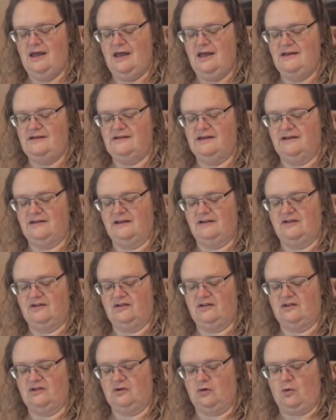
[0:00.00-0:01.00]
It doesn't
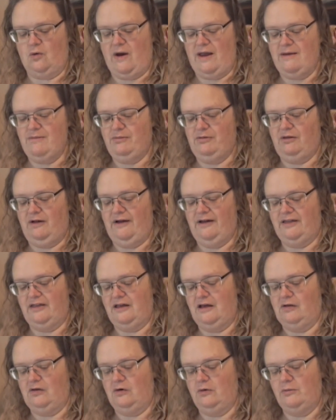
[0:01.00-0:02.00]
scrape like
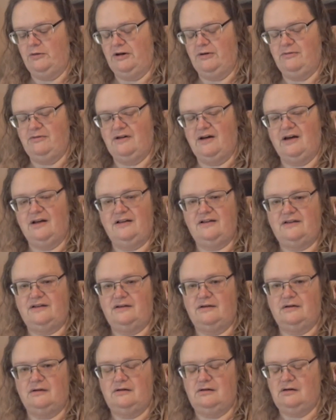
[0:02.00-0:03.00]
the aluminum
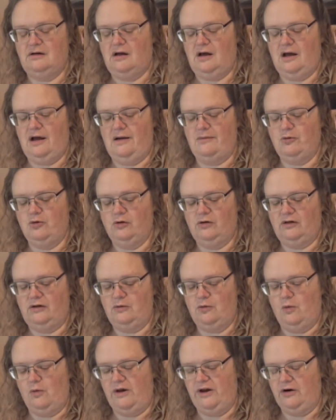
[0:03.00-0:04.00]
does. I'm really
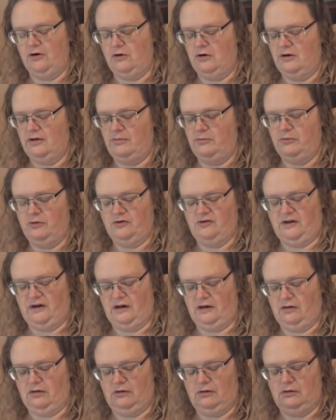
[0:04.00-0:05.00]
weird in
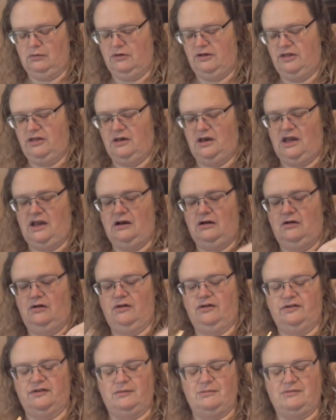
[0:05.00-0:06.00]
particular with
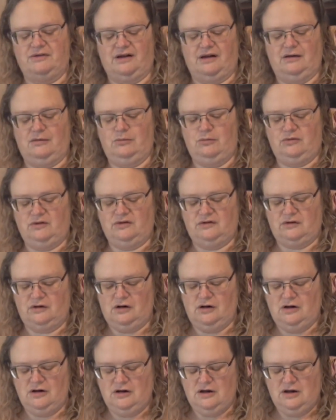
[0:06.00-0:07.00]
needles sometimes.
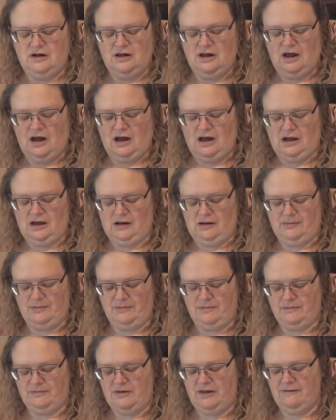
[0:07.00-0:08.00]

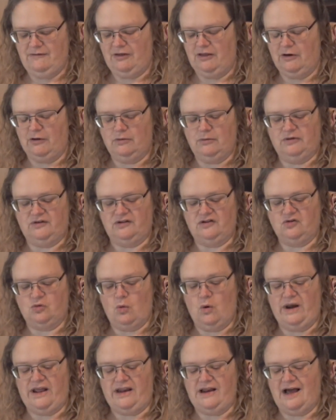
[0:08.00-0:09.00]
Even though it was a
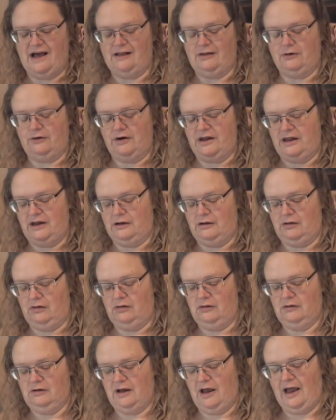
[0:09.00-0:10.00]
$20
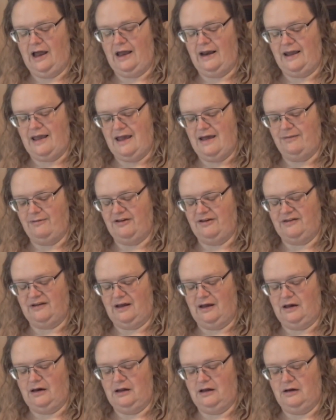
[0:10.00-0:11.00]
needle on
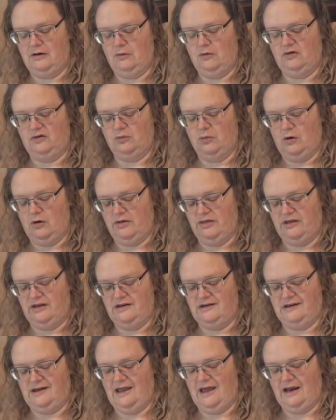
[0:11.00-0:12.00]
Amazon, it was worth
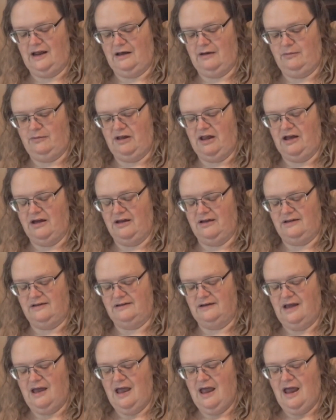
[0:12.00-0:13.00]
it to get it because